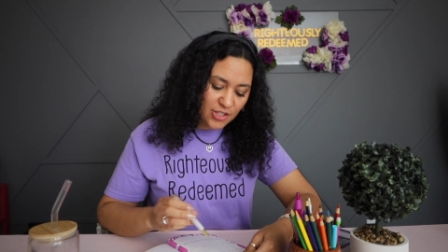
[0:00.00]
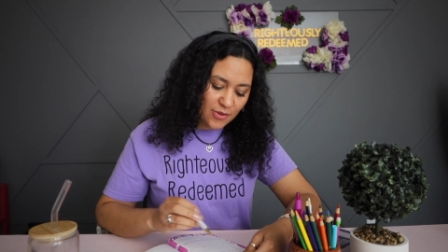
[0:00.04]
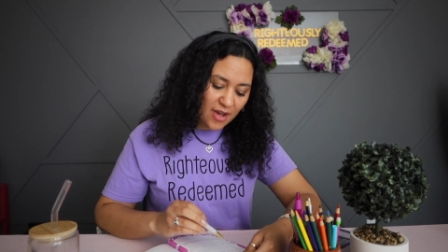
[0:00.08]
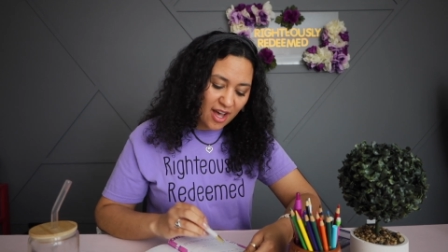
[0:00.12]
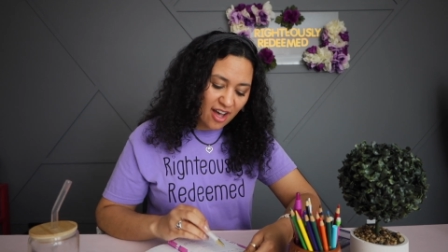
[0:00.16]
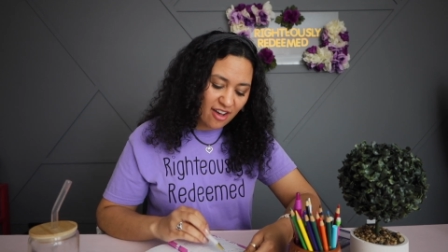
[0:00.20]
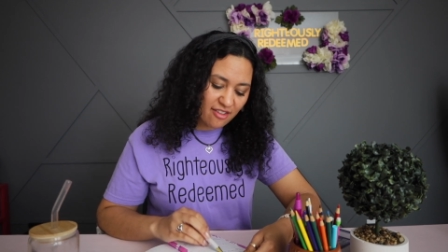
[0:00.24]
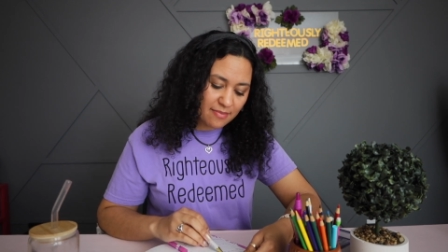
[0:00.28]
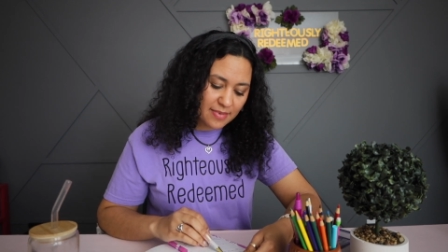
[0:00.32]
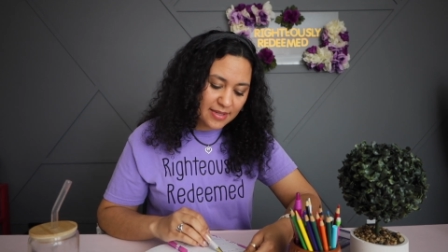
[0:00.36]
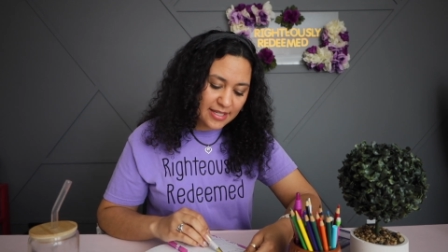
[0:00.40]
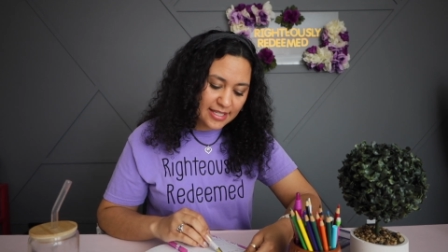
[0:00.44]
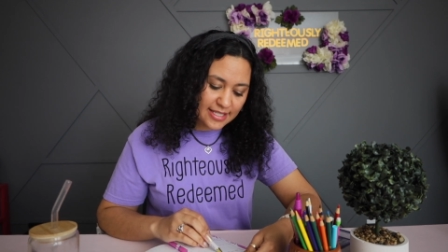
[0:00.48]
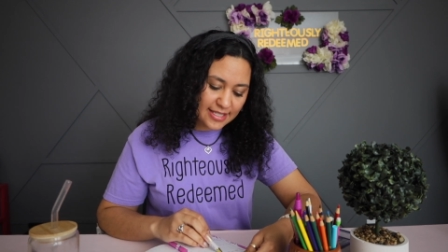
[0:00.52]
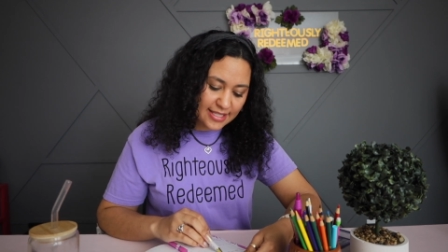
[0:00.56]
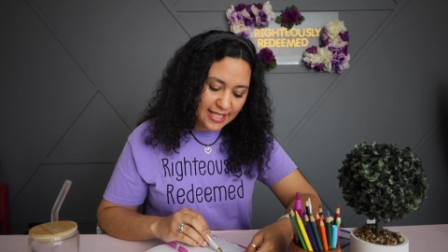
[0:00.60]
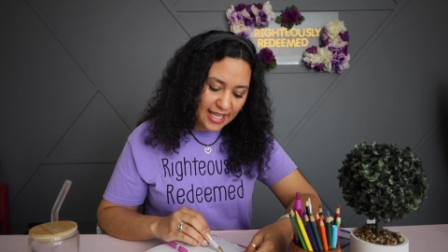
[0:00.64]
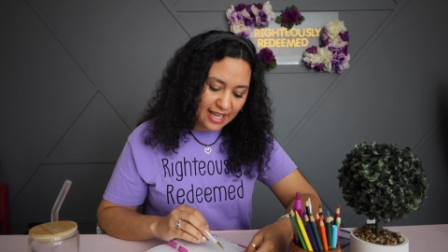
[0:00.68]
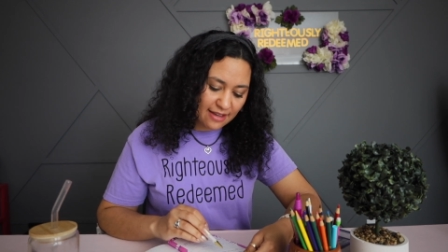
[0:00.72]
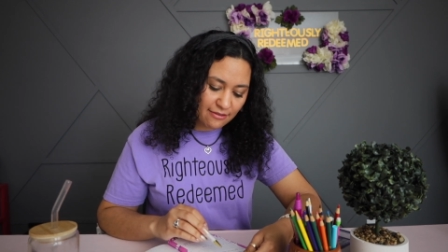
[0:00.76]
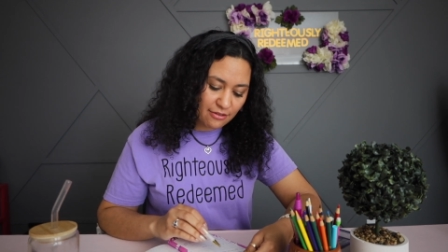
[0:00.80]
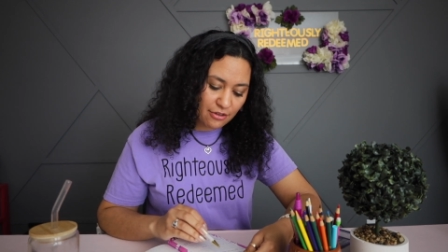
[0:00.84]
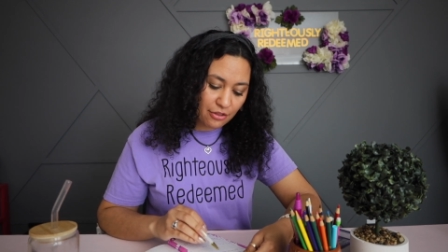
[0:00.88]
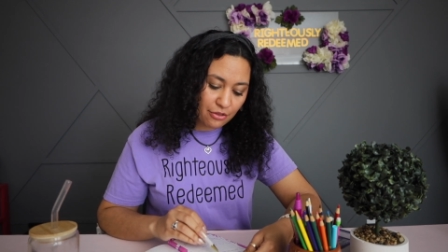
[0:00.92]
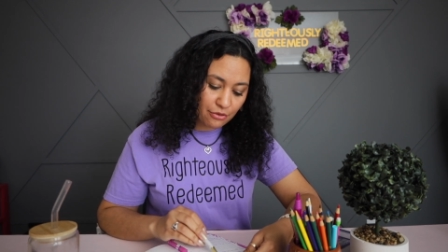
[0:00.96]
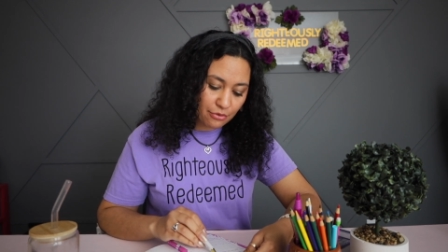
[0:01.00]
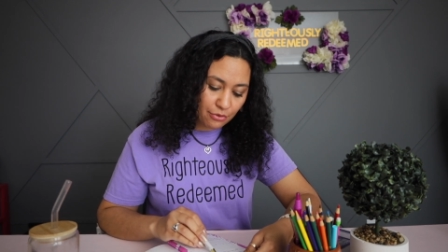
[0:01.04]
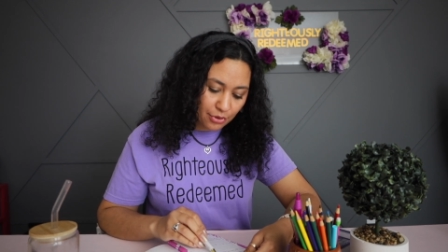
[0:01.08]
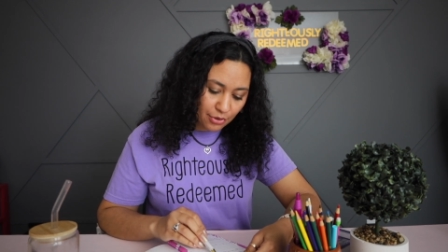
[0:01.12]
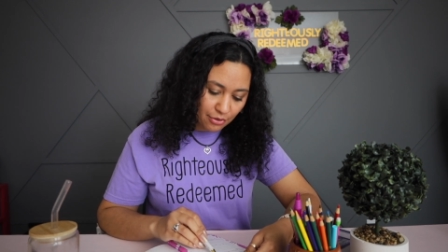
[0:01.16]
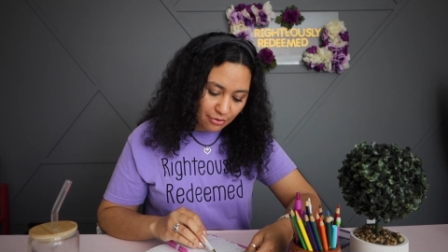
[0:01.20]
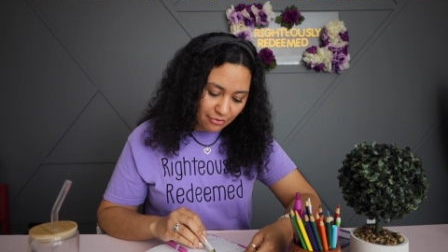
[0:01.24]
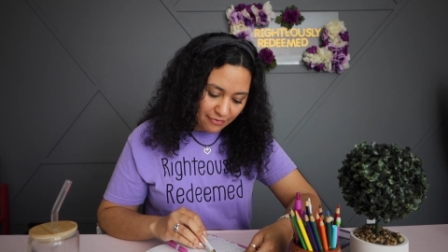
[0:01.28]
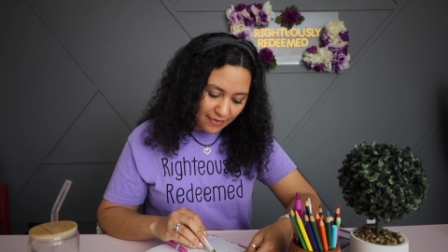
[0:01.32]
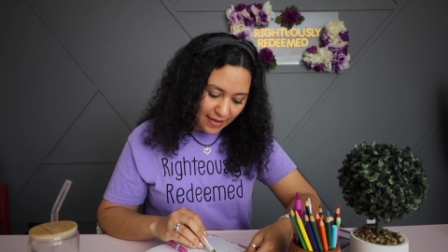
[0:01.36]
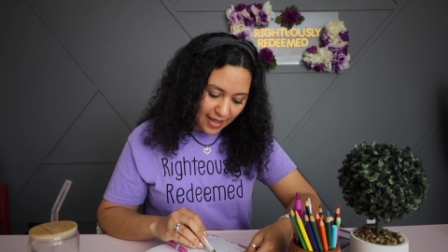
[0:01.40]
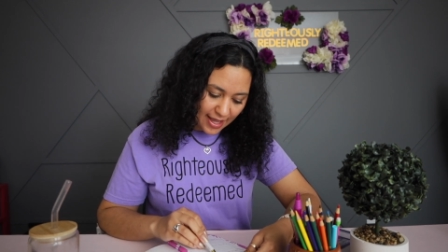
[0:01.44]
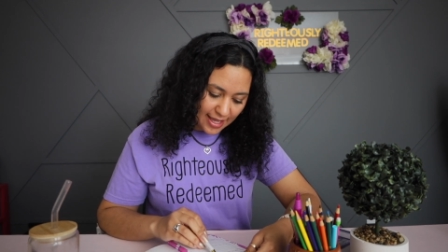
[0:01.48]
you have been saved
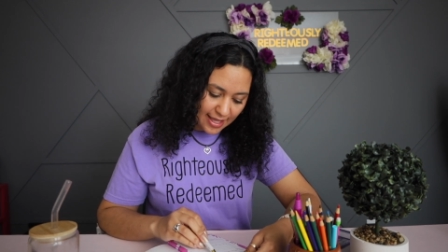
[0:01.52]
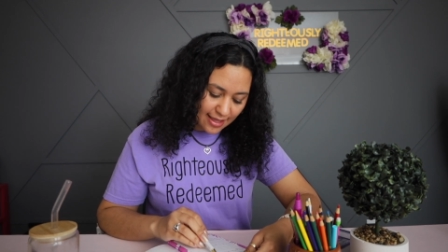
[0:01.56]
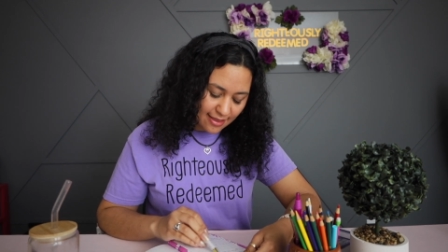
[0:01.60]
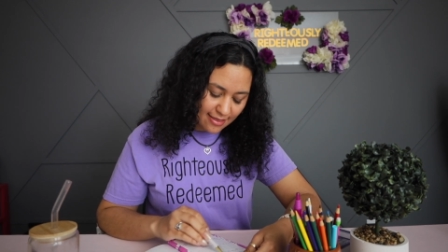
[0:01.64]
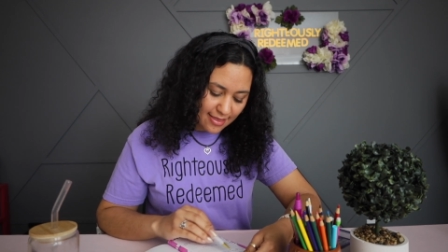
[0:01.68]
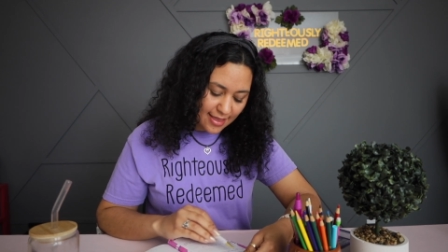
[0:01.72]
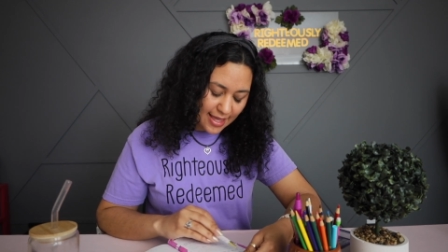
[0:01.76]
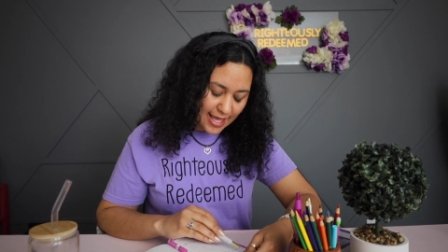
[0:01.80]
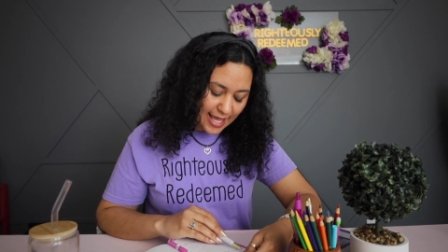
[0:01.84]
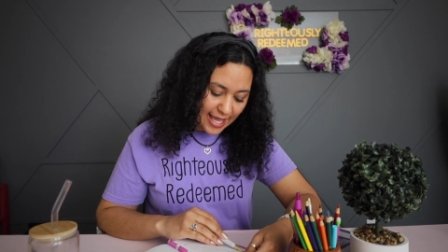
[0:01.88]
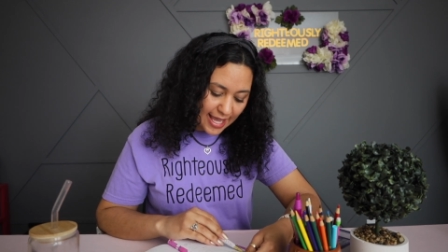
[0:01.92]
through faith,